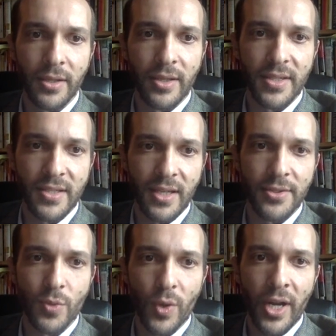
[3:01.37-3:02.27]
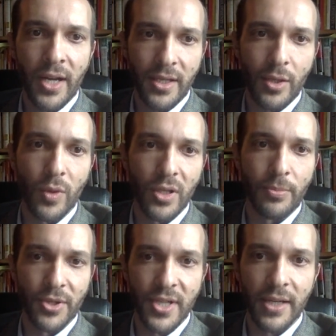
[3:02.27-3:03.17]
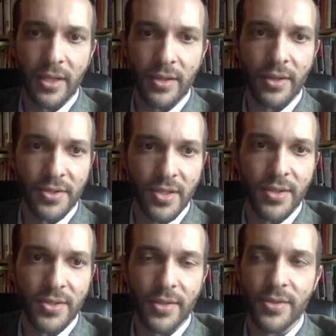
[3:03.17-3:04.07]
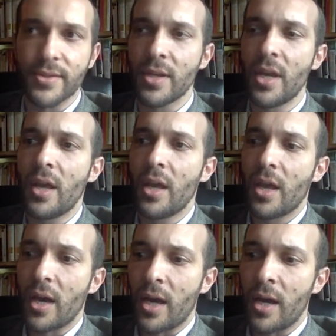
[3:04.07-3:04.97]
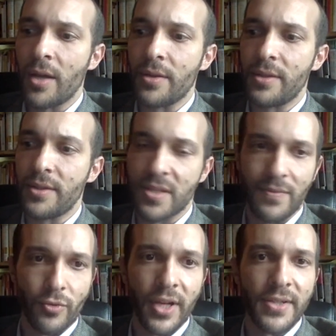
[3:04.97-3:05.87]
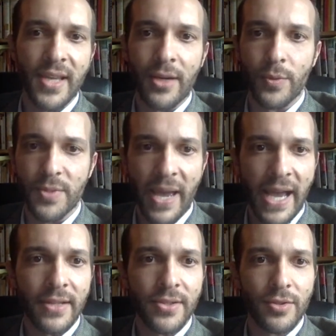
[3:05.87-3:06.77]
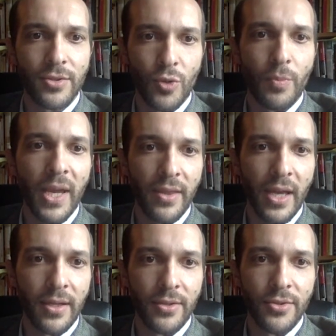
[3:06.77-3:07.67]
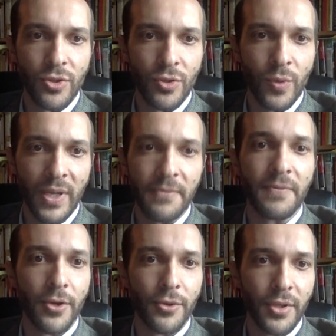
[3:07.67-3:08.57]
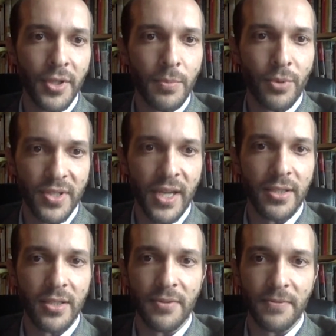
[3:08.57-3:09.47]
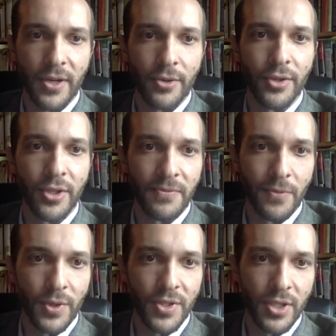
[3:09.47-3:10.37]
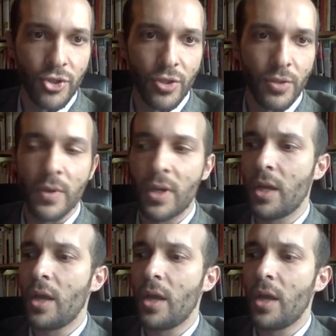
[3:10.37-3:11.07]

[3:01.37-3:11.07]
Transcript: clearly that states were not equally protecting their citizens, uh, the Civil Rights Act was passed to make that into a federally protected, federally enforced issue.